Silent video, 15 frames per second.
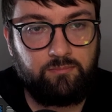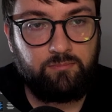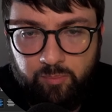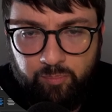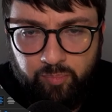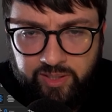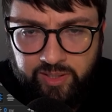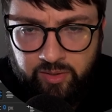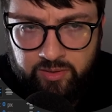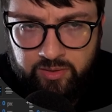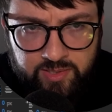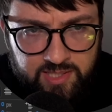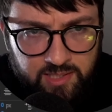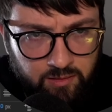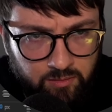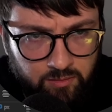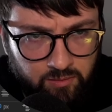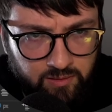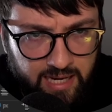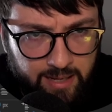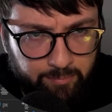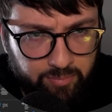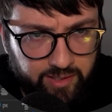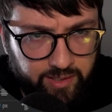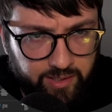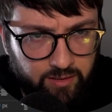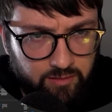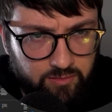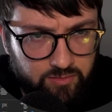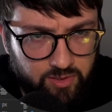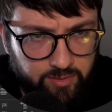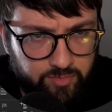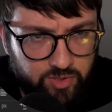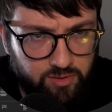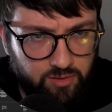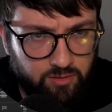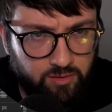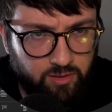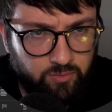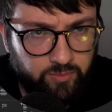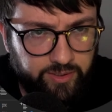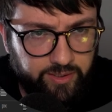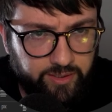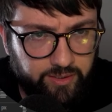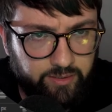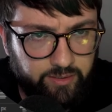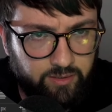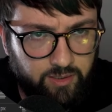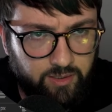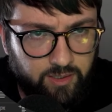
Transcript: Pretty good. There is a little gap there. So I'm just going to go in here,